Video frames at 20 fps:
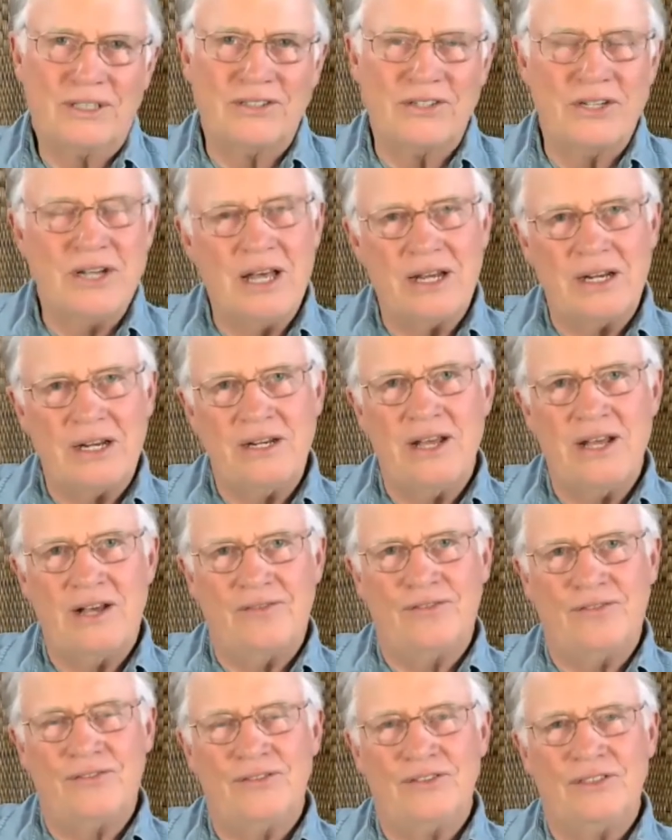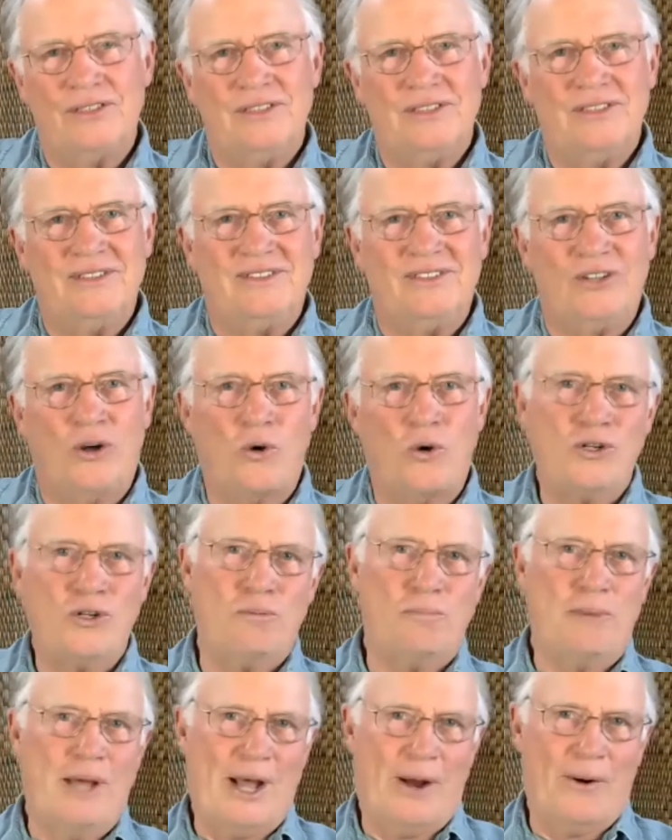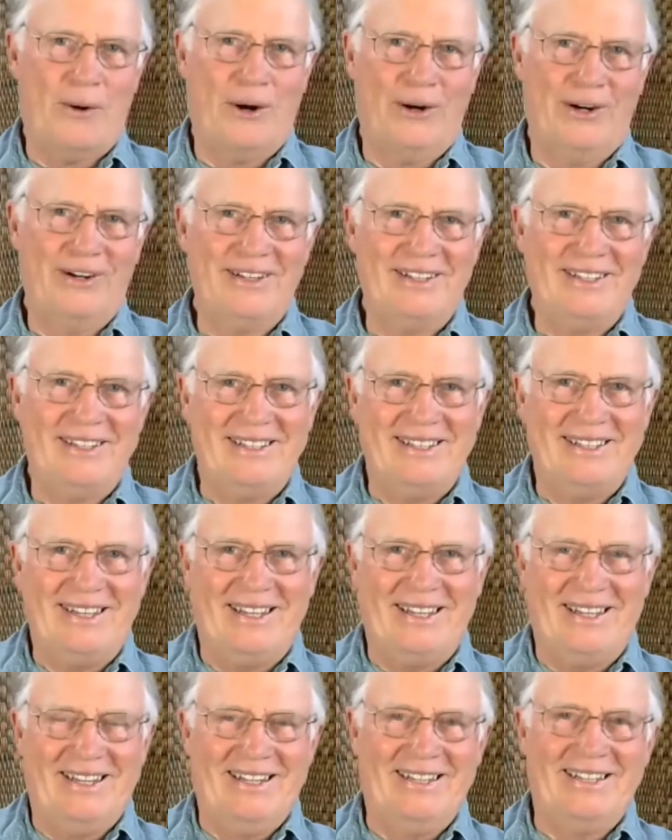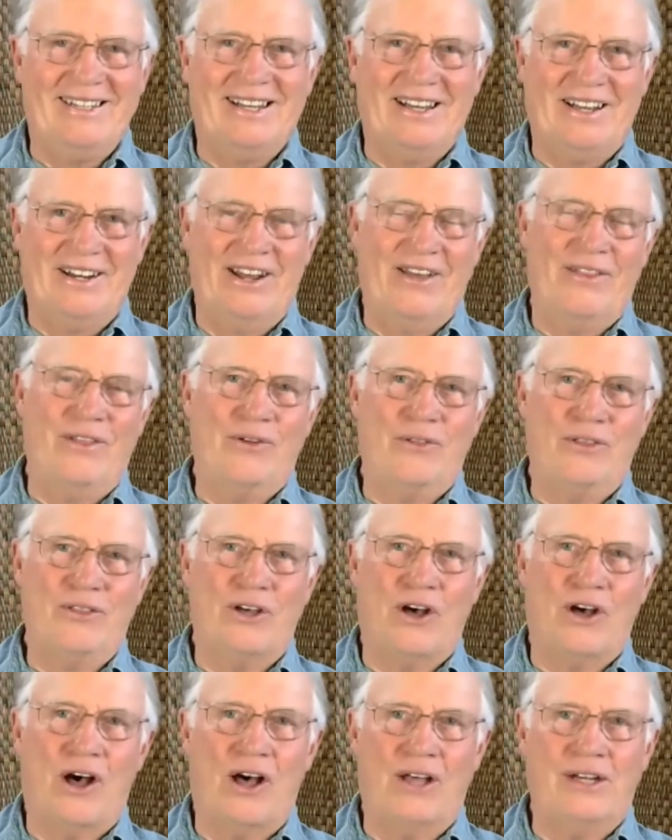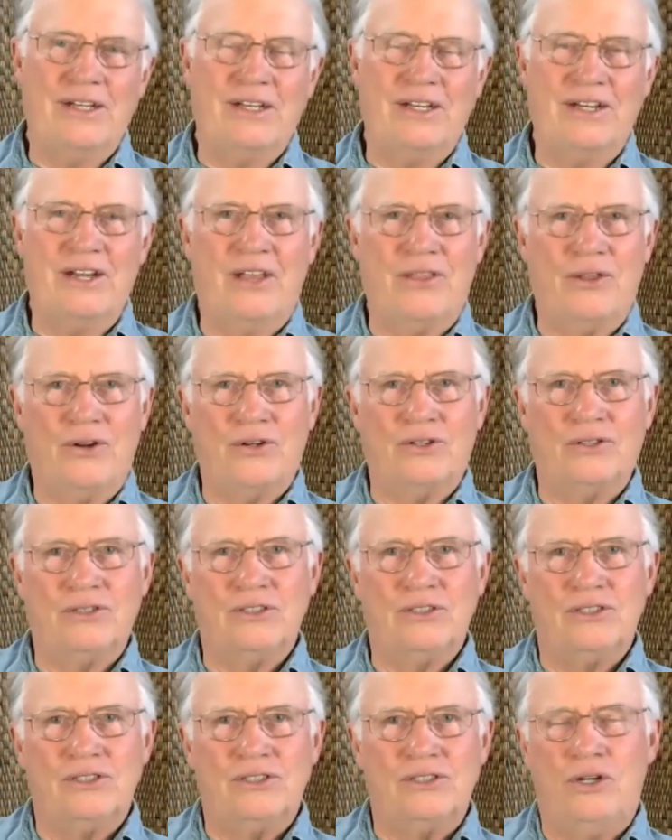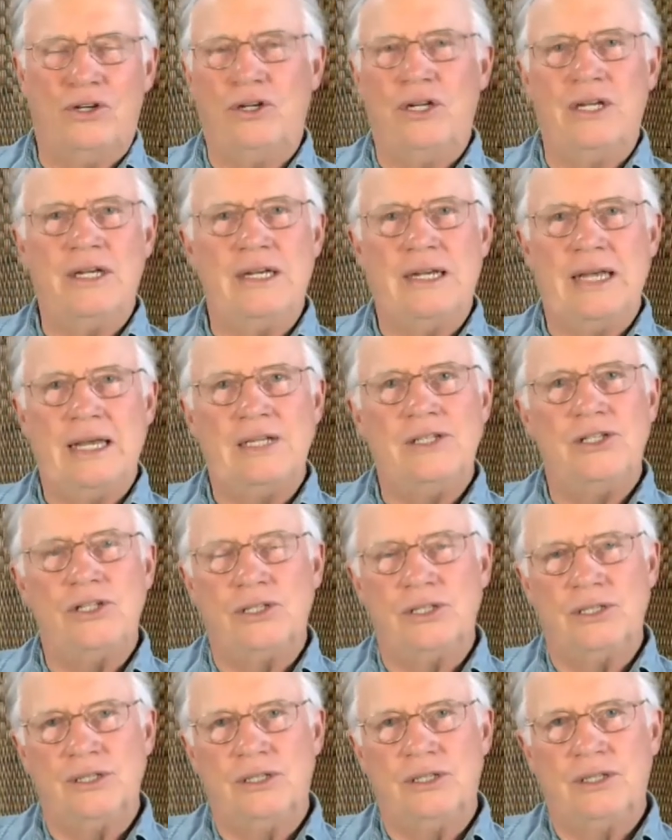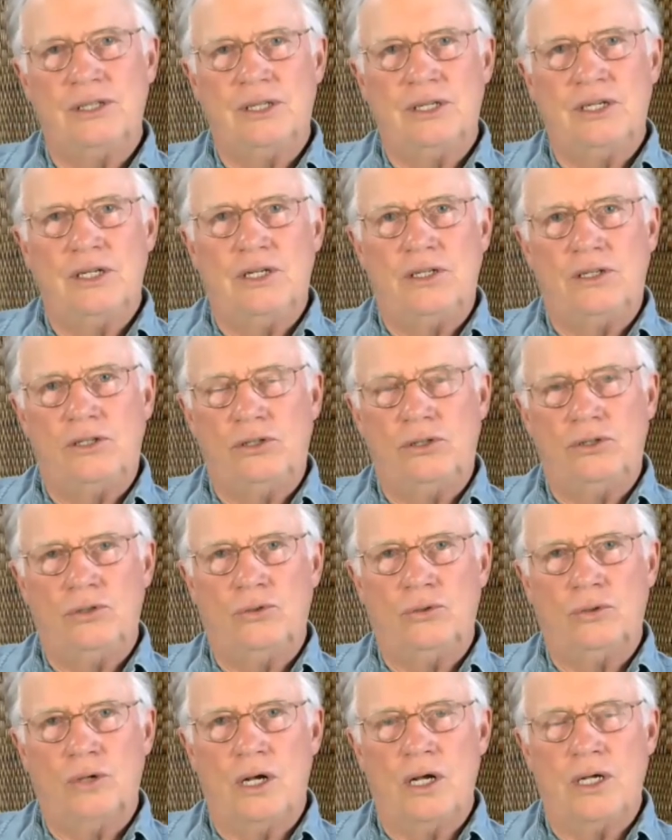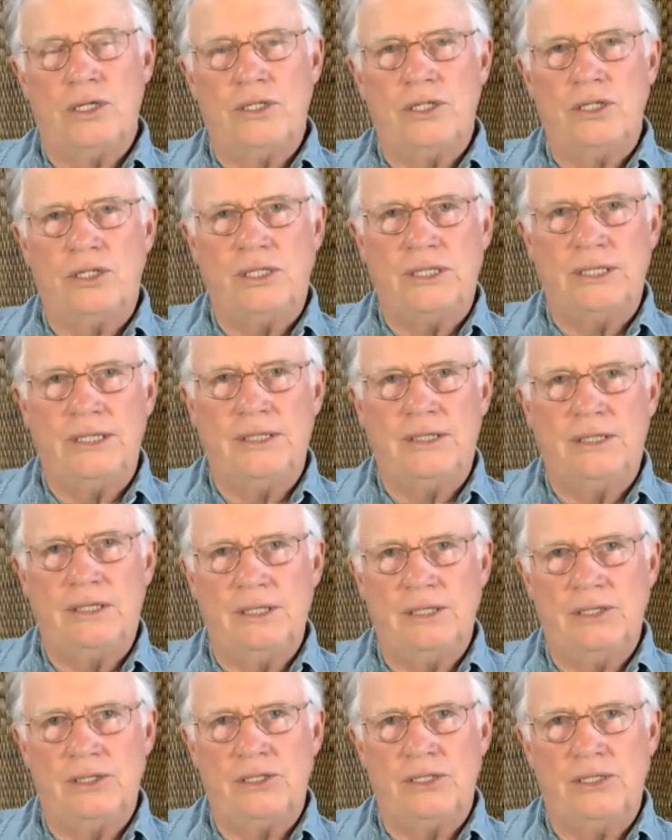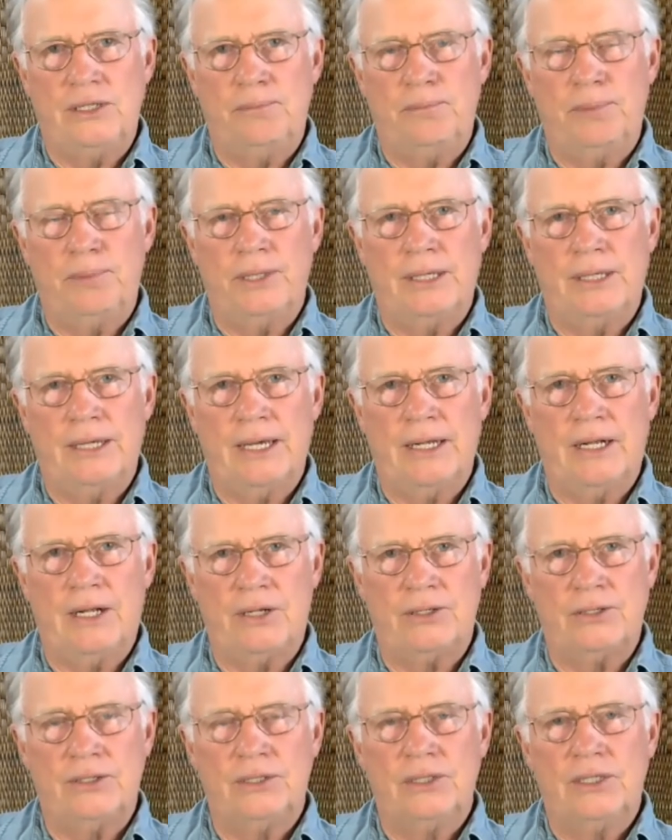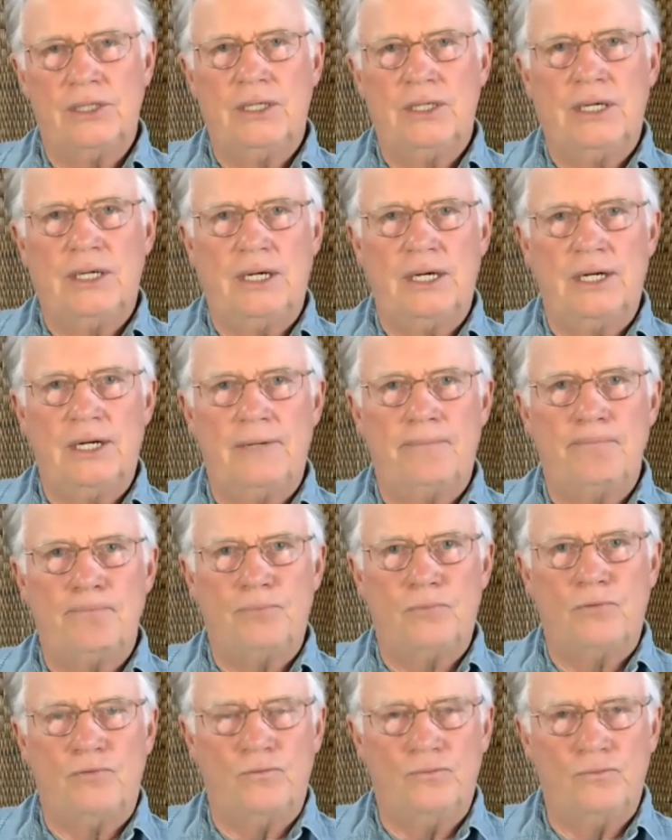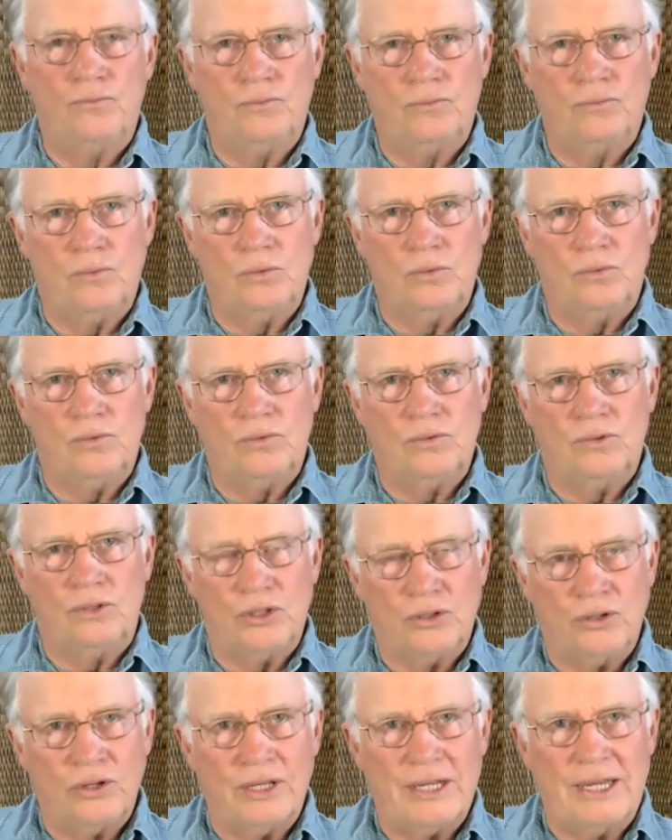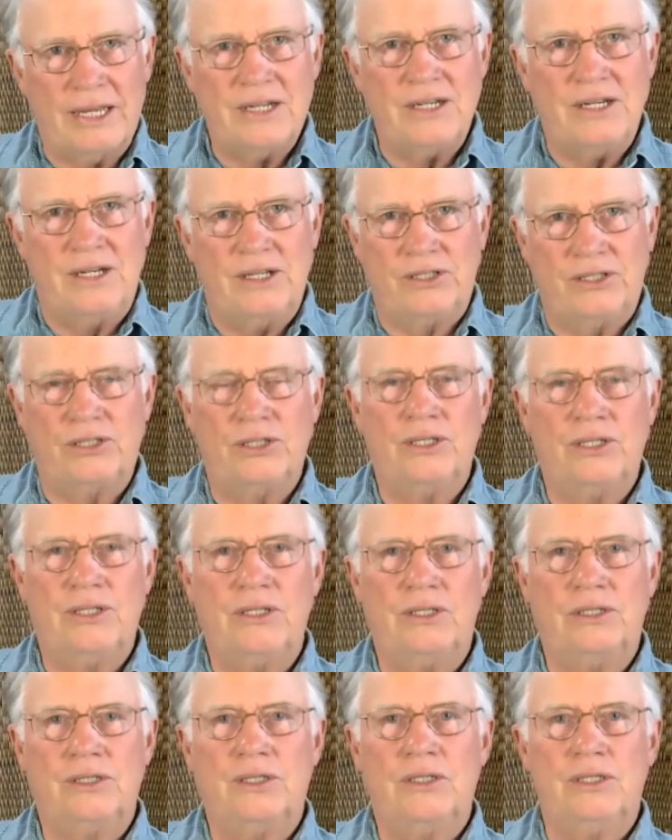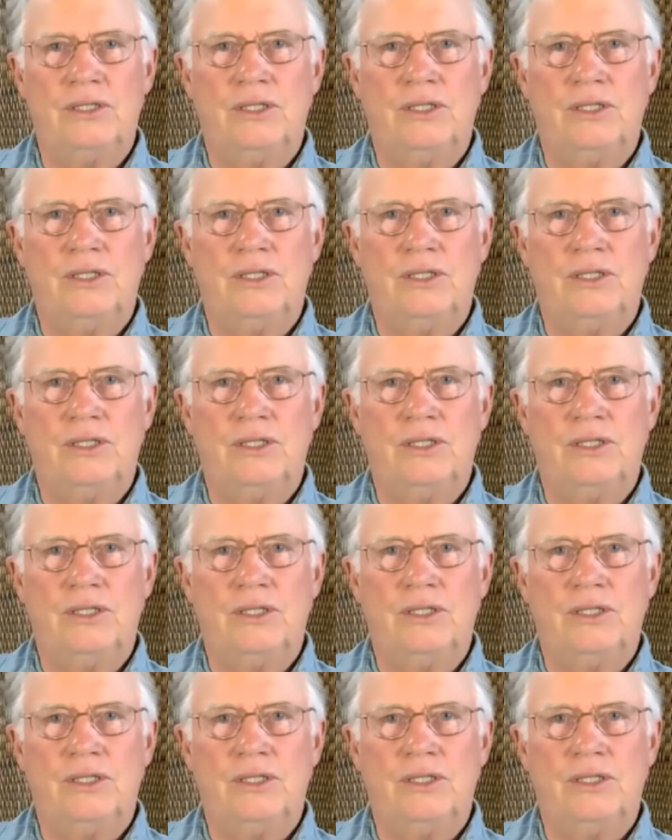There's not enough horsepower in another thought, another good intention to unseat these deeply held, um, thoroughly conditioned